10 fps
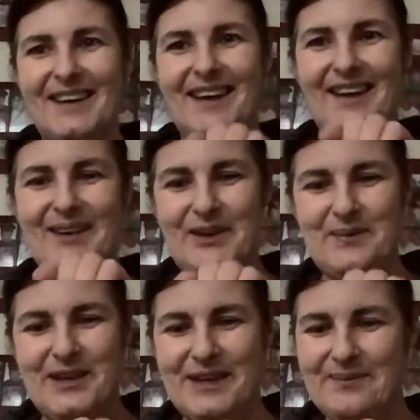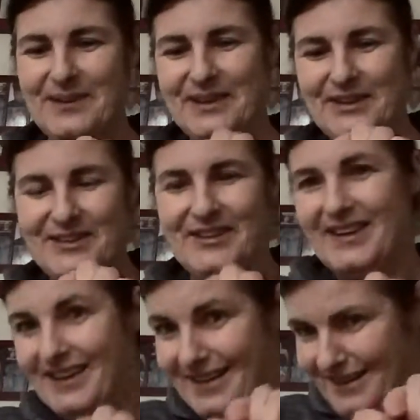a little bit because
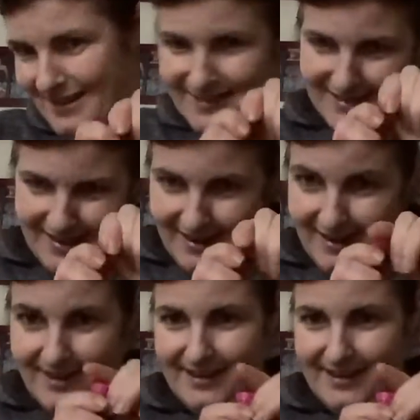I